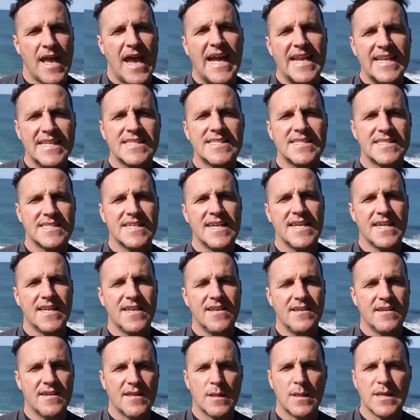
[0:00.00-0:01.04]
and
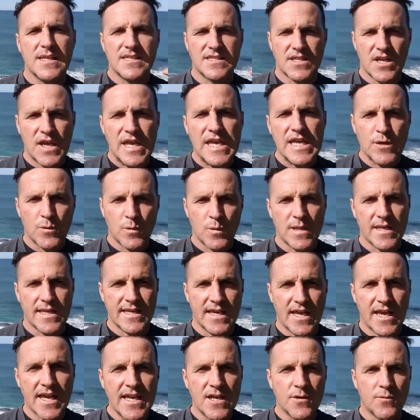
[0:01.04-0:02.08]
instead at least equally
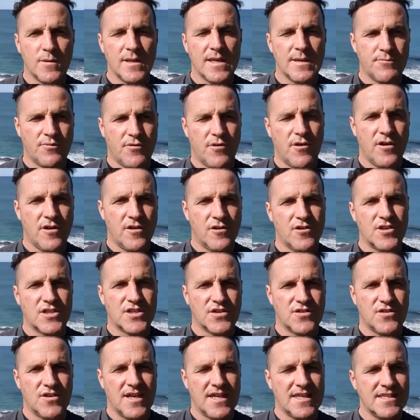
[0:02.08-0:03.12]

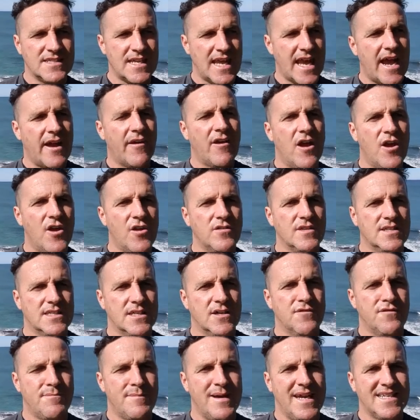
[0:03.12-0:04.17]
prioritize our own
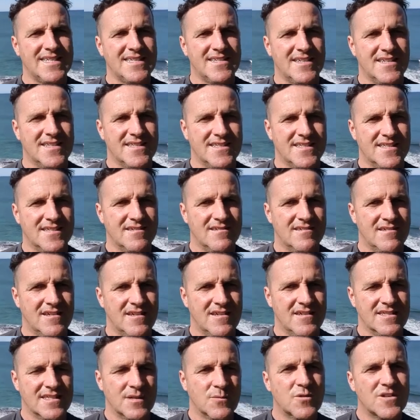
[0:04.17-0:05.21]
self-maintenance.
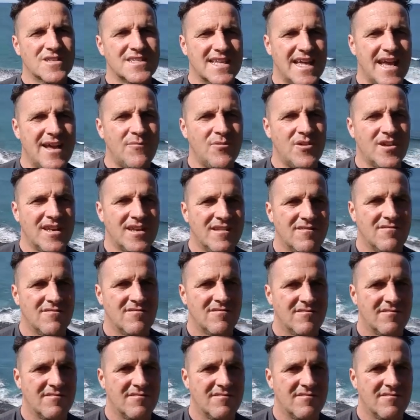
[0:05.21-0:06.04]
So what does that mean?